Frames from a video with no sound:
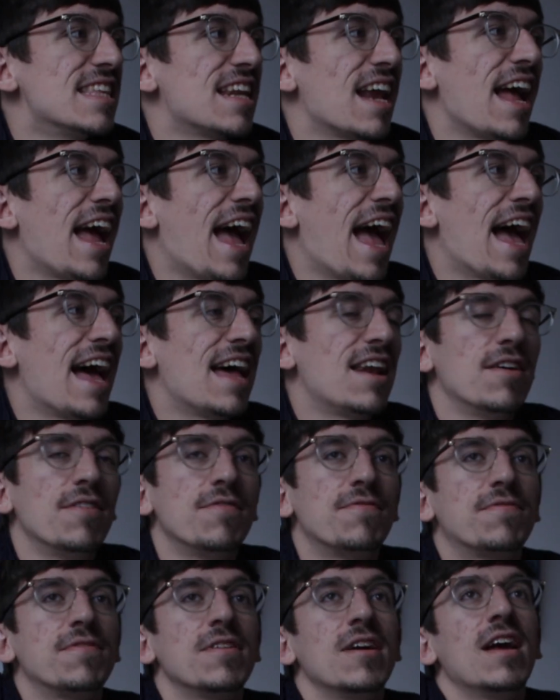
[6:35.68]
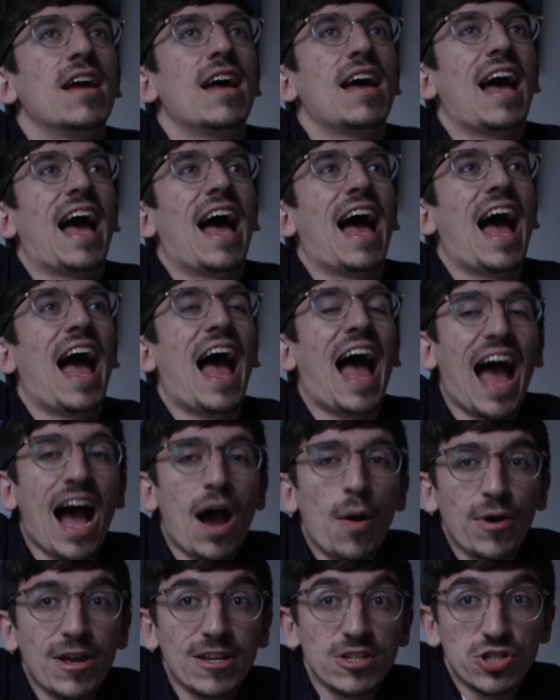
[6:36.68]
that I had of
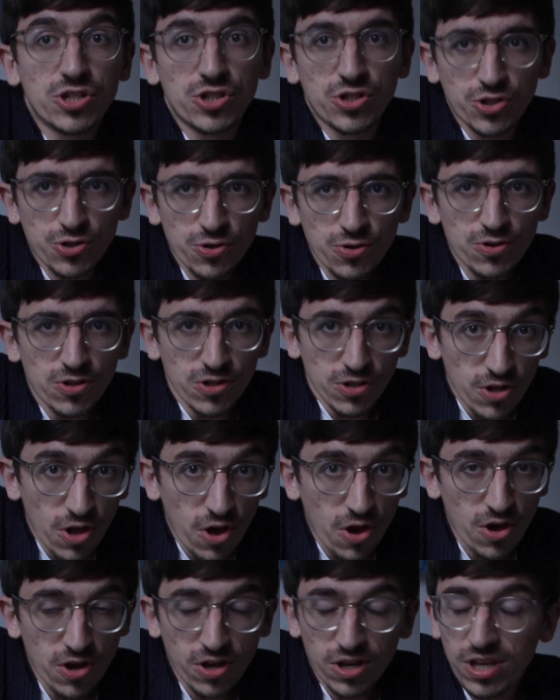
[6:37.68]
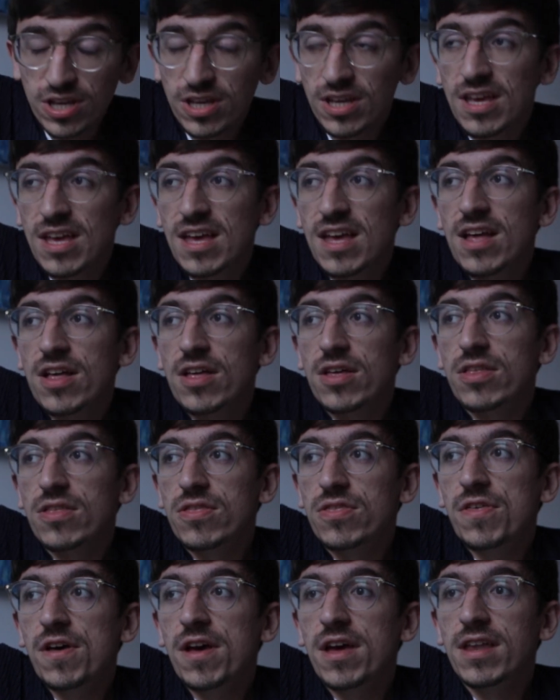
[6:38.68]
how it should look,
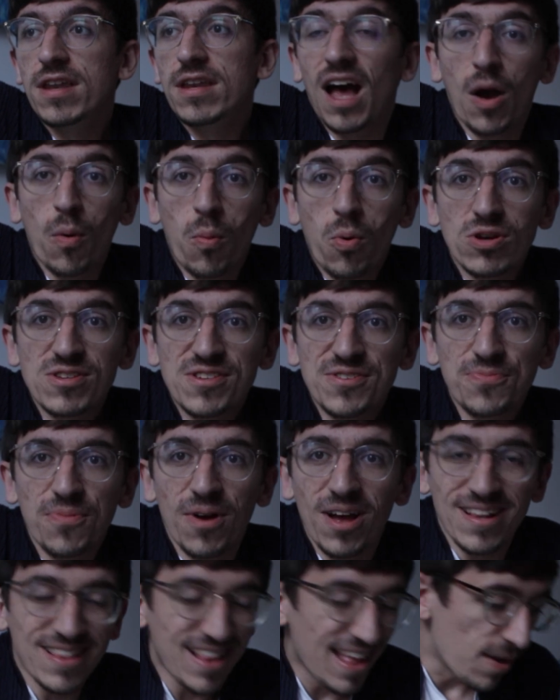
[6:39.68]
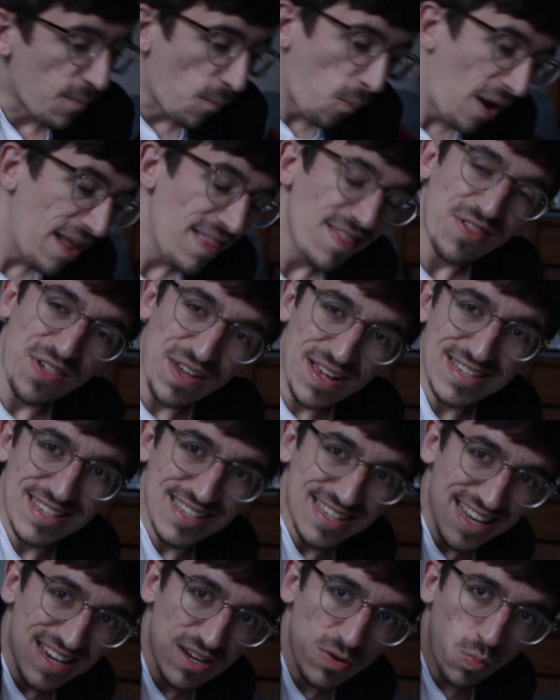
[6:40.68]
that I wasn't, like, when things
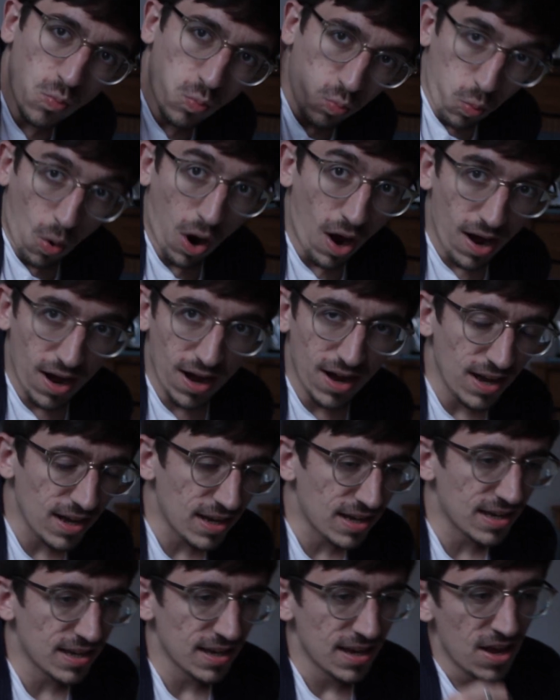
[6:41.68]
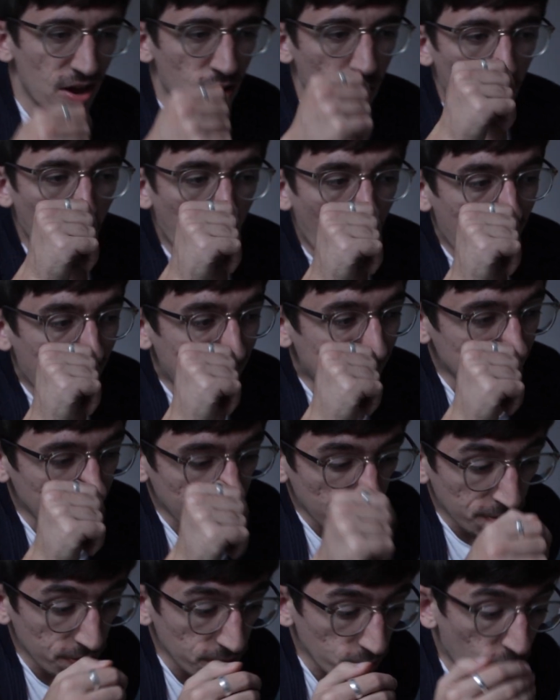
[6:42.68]
didn't work,
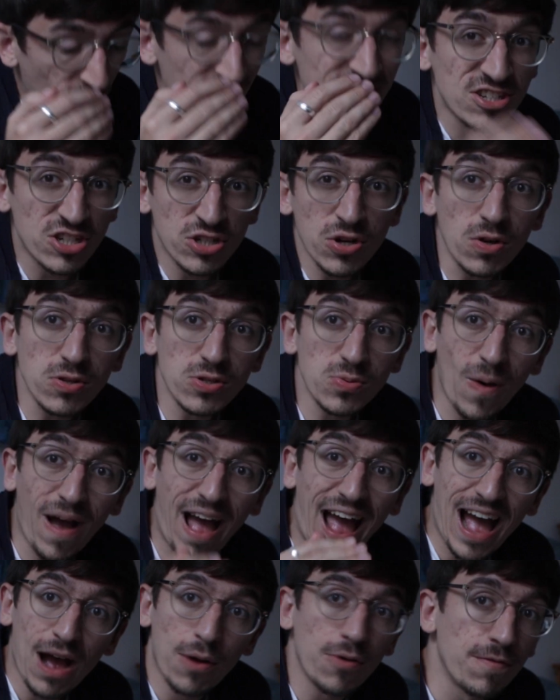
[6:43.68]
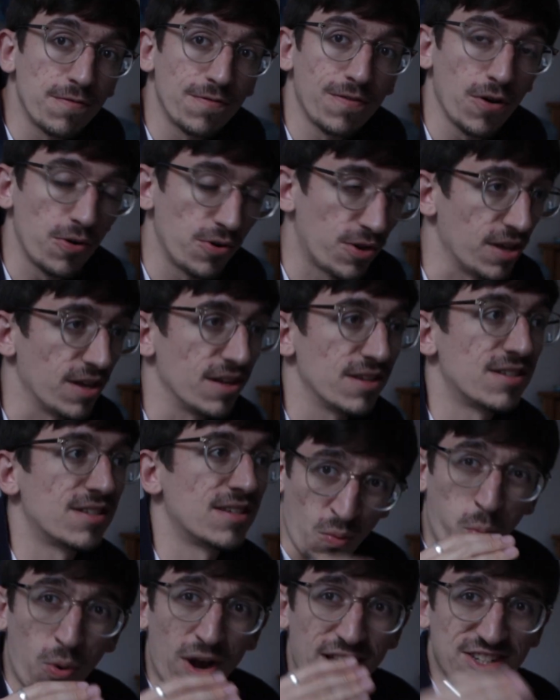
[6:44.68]
when shots were out of
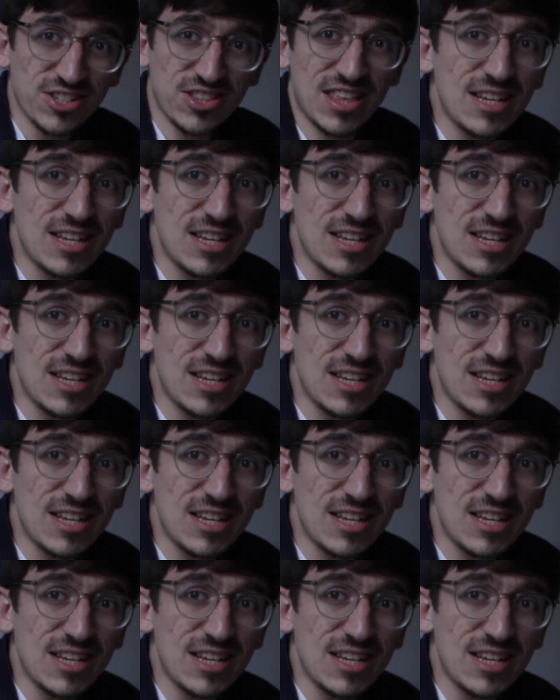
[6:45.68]
focus, which